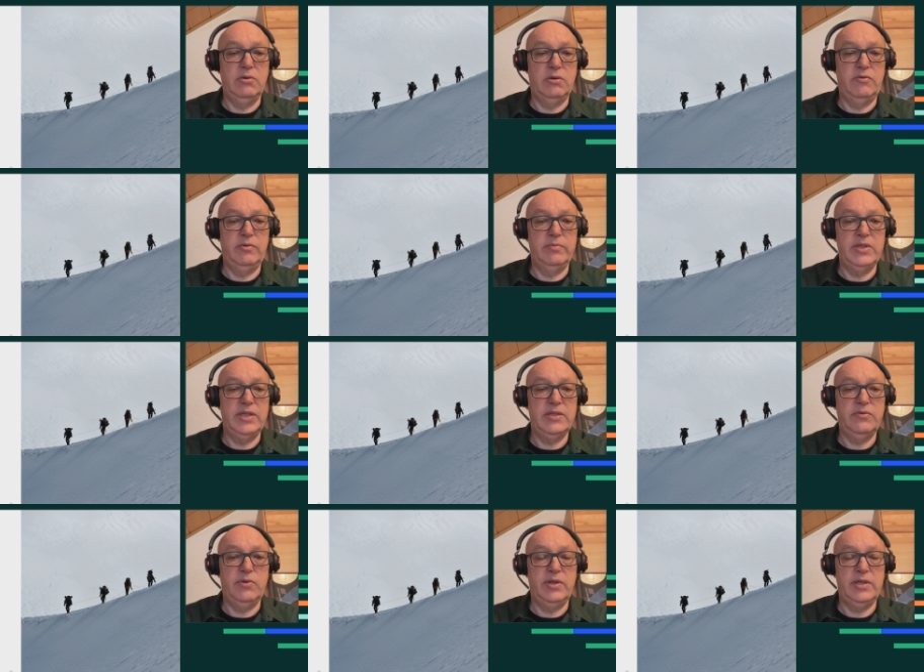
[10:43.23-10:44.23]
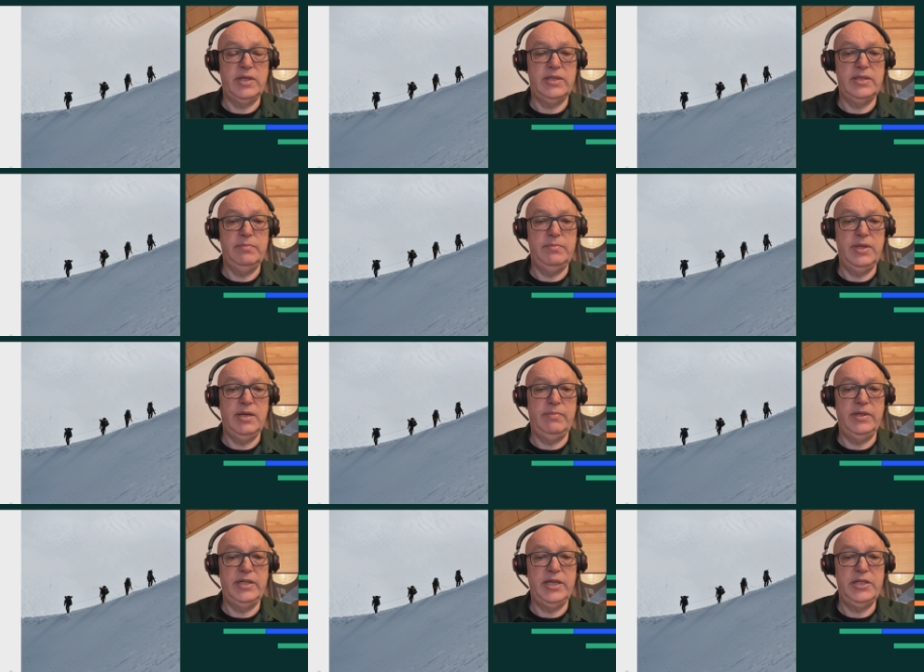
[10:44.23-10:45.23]
or from for SAP
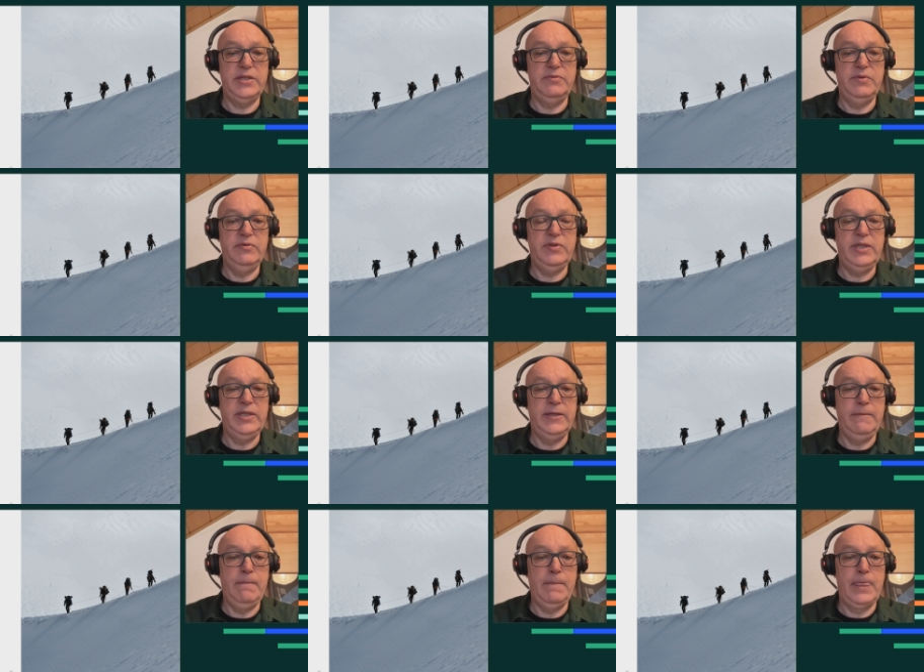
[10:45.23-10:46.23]
Applications 15.